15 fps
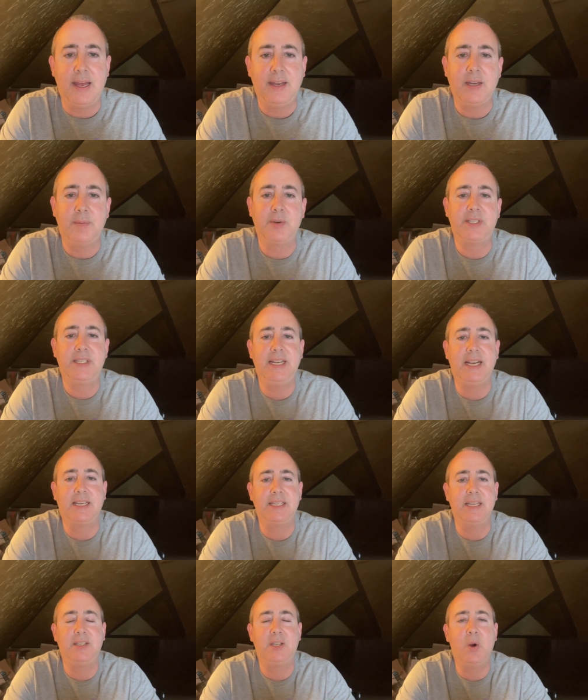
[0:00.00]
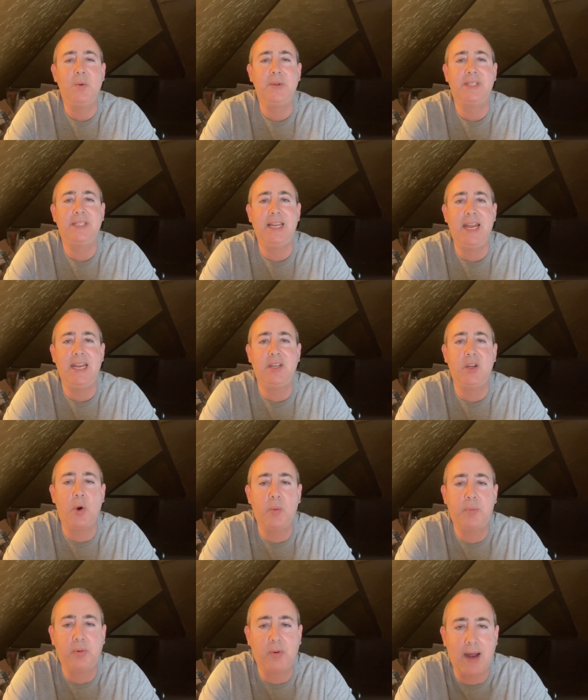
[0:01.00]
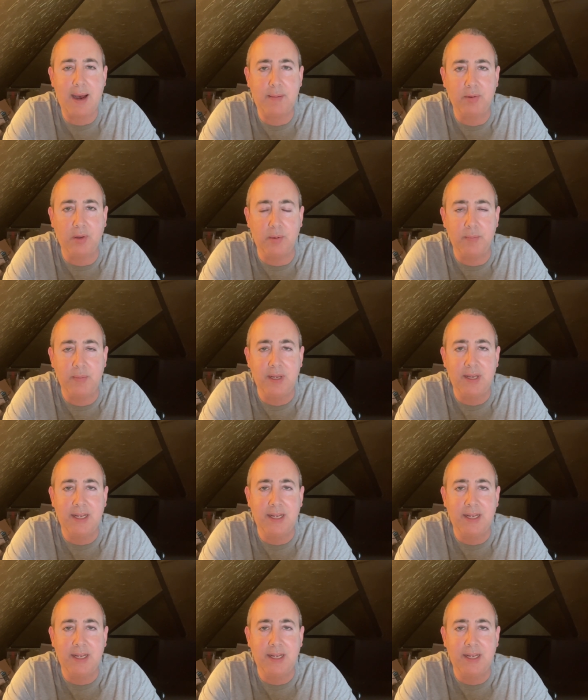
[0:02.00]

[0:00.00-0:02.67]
Number 6, don't say no problem.